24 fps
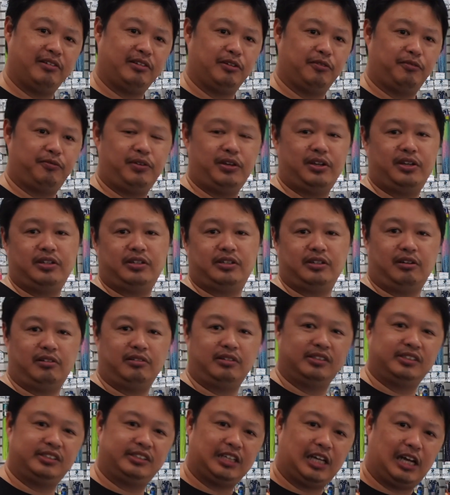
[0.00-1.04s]
to fish. On
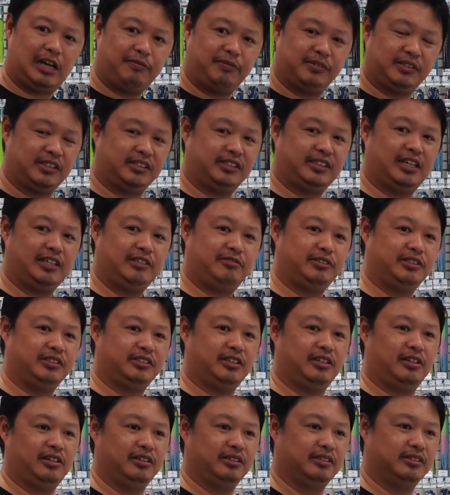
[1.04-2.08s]
the south is a sanctuary
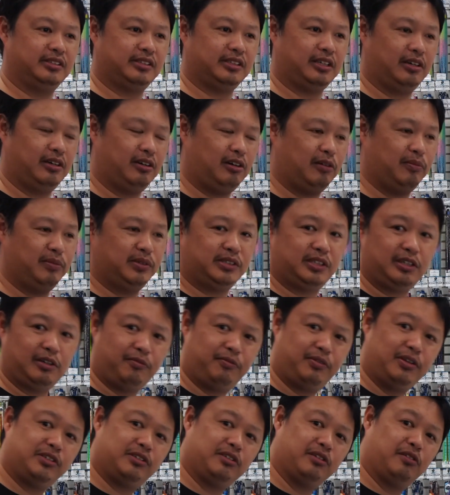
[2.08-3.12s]
zone. So obviously you
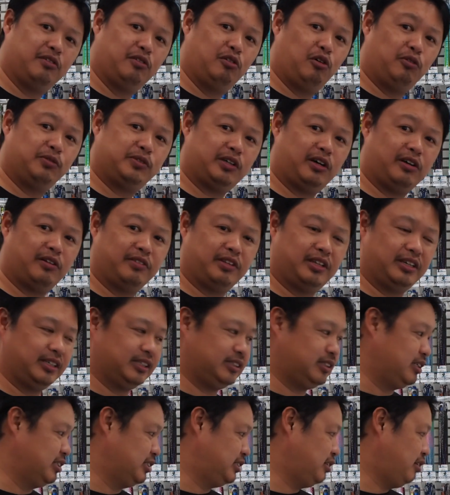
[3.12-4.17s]
fish on the north side of
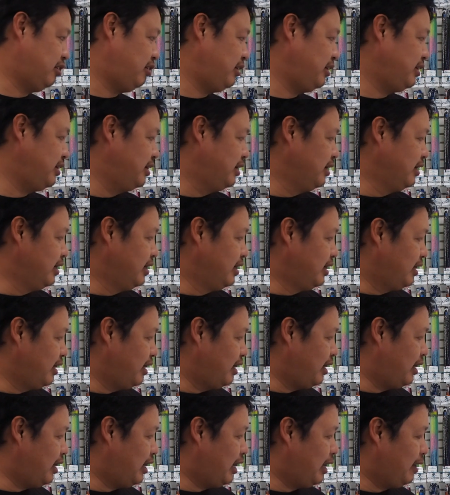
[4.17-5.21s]
the sign.
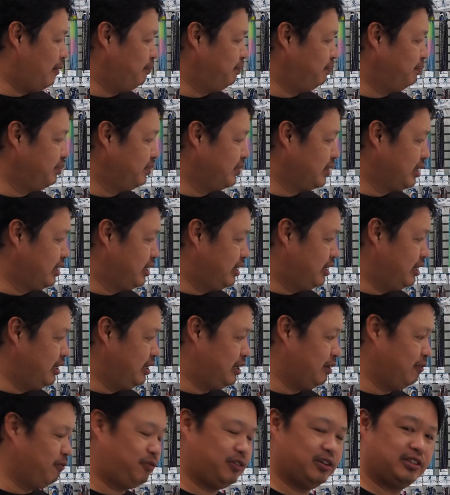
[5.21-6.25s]
You
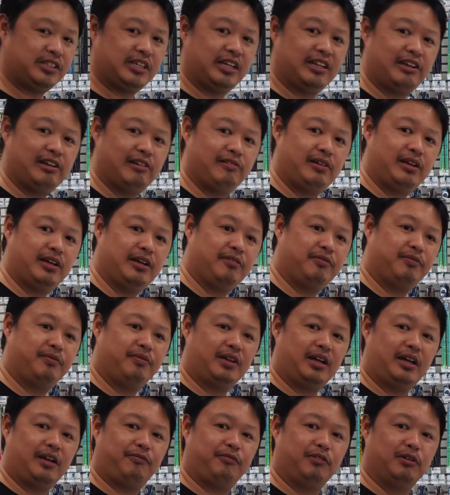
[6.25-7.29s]
can fish that area
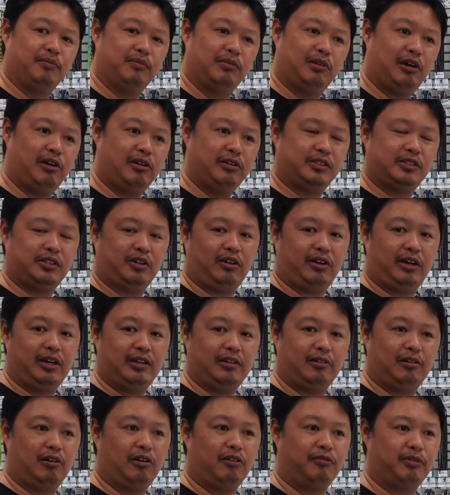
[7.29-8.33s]
from low tide
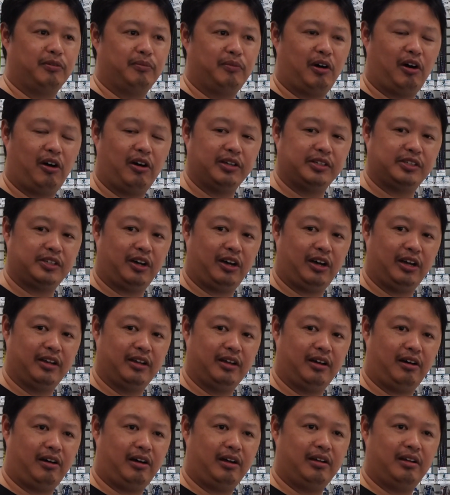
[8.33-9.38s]
or from high tide.
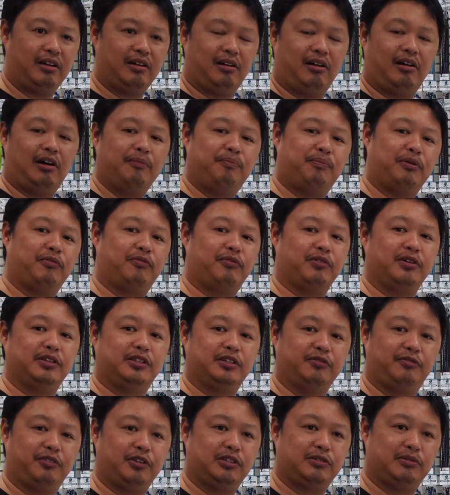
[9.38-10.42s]
I prefer
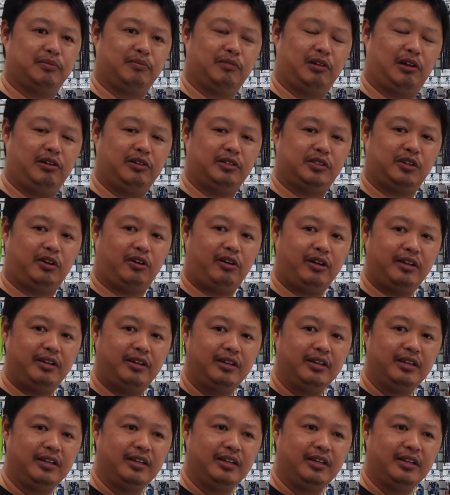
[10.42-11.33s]
to fish from low tide,